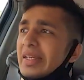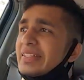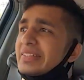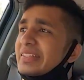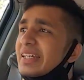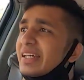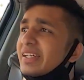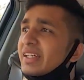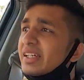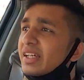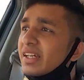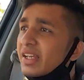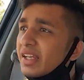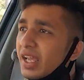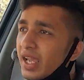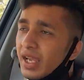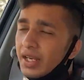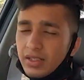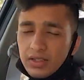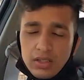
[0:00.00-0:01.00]
is a
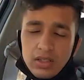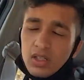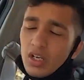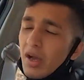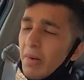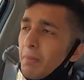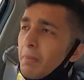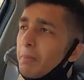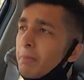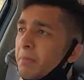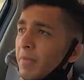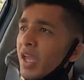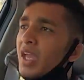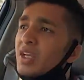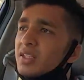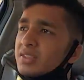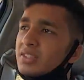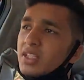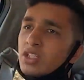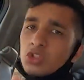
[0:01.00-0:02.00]
great,
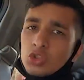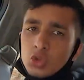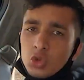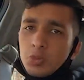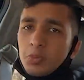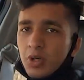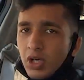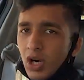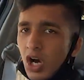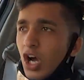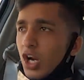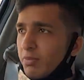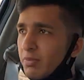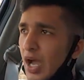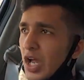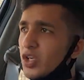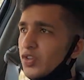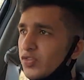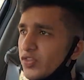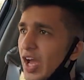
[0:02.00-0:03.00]
amazing supercar
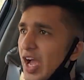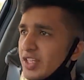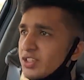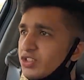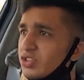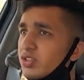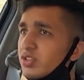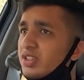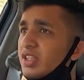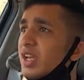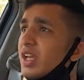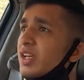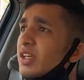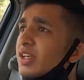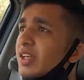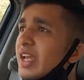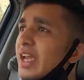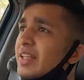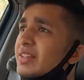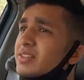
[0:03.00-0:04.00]
manufacturer. They
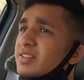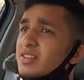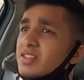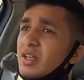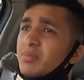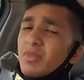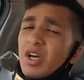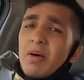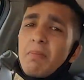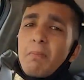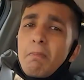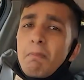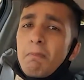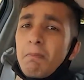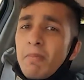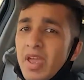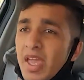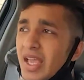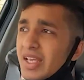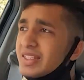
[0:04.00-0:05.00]
create some
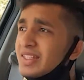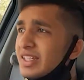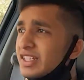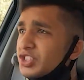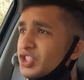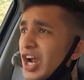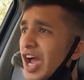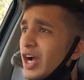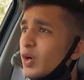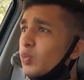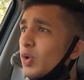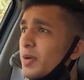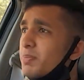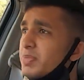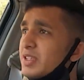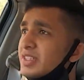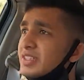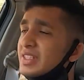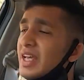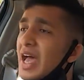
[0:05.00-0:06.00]
amazing track
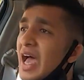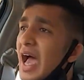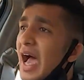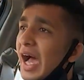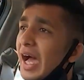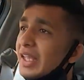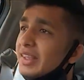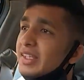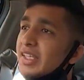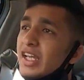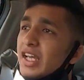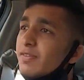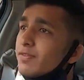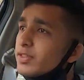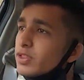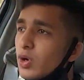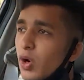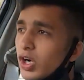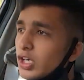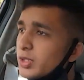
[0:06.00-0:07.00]
weapons, and they
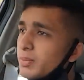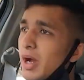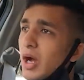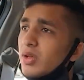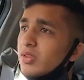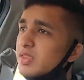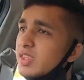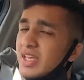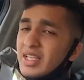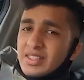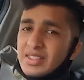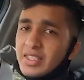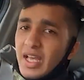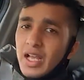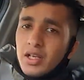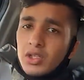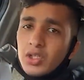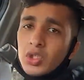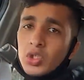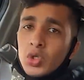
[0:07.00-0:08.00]
have thought about things
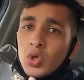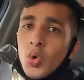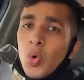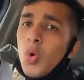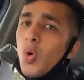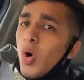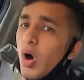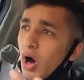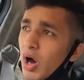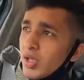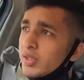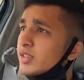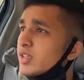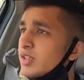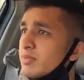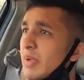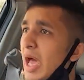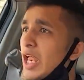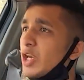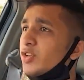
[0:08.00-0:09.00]
that no
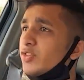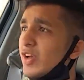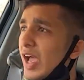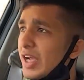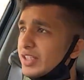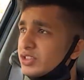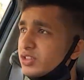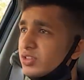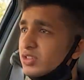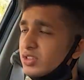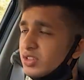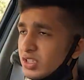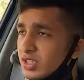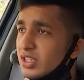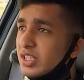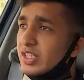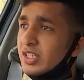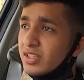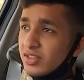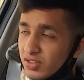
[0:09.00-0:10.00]
other manufacturer
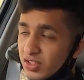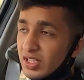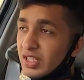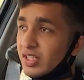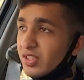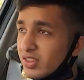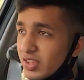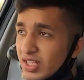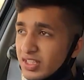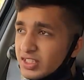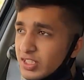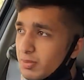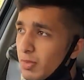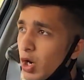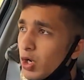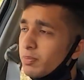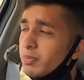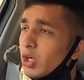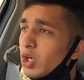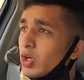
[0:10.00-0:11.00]
really thinks
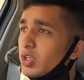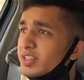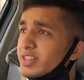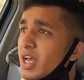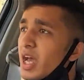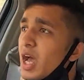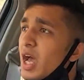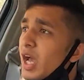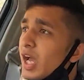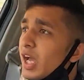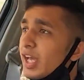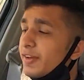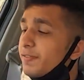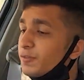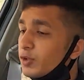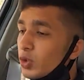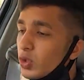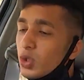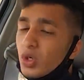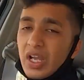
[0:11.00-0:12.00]
about. Because
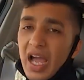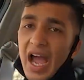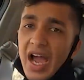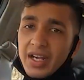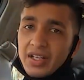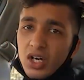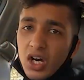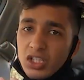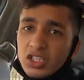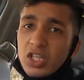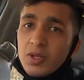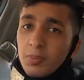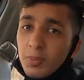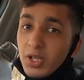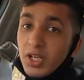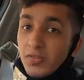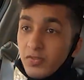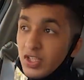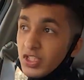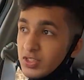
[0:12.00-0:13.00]
if you look at other
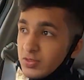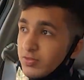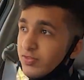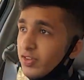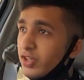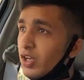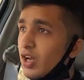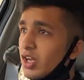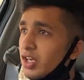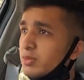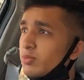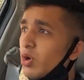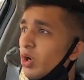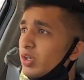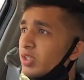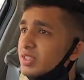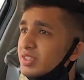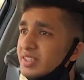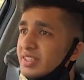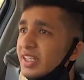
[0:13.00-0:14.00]
previous Ferrari
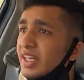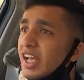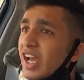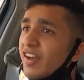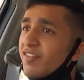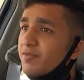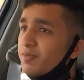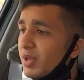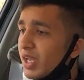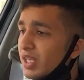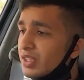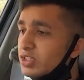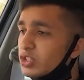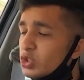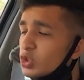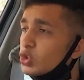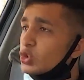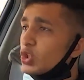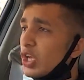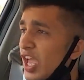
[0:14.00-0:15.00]
models, they have made
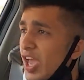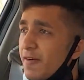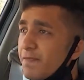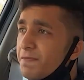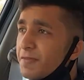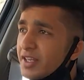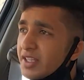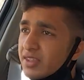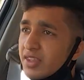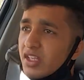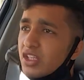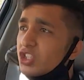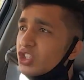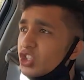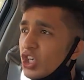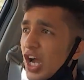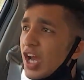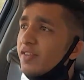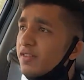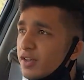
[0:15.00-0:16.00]
everything
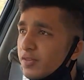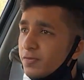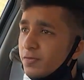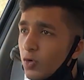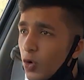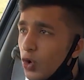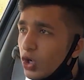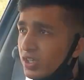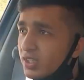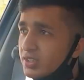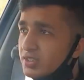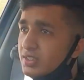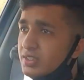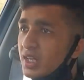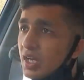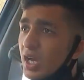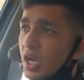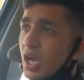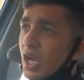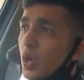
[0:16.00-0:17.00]
driver focused,
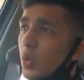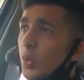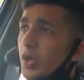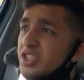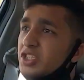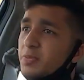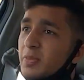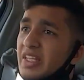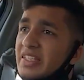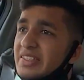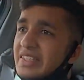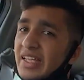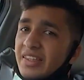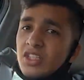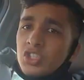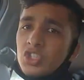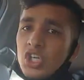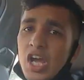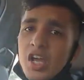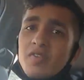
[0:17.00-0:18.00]
which means that
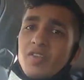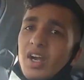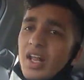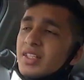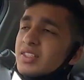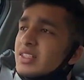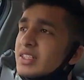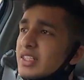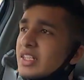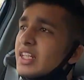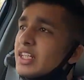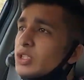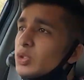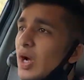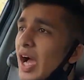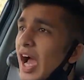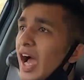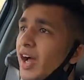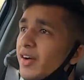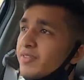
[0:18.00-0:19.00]
the driver doesn't need
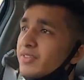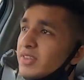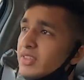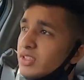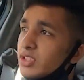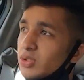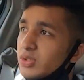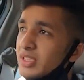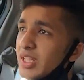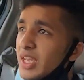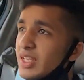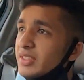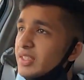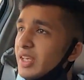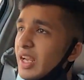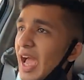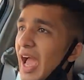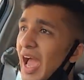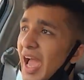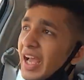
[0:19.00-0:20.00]
to have to take
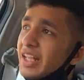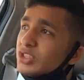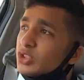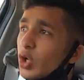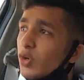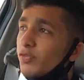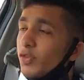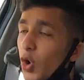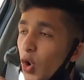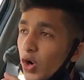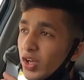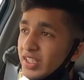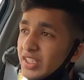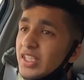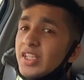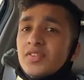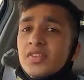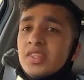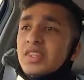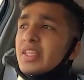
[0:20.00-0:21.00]
their hands off or
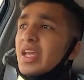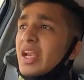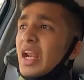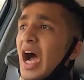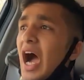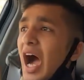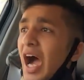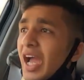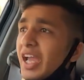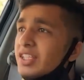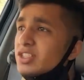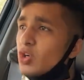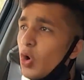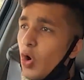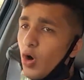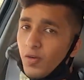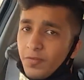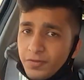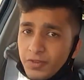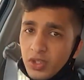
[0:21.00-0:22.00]
even their eyes
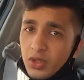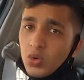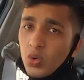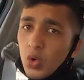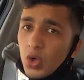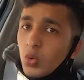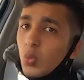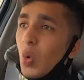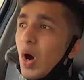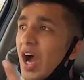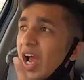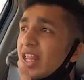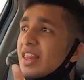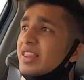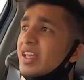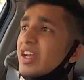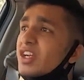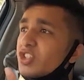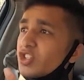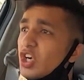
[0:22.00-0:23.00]
off the road while
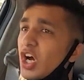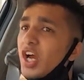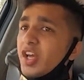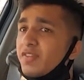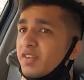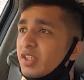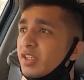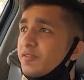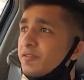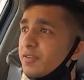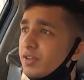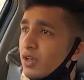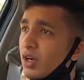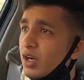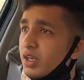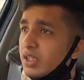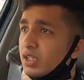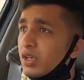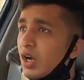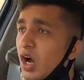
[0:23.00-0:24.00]
they're driving a
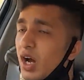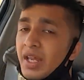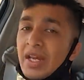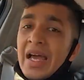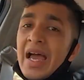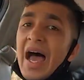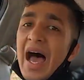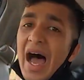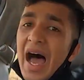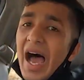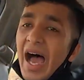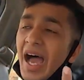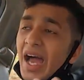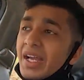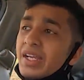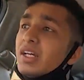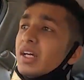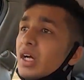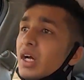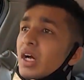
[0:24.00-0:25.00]
Ferrari car.
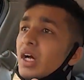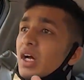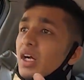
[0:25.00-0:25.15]
And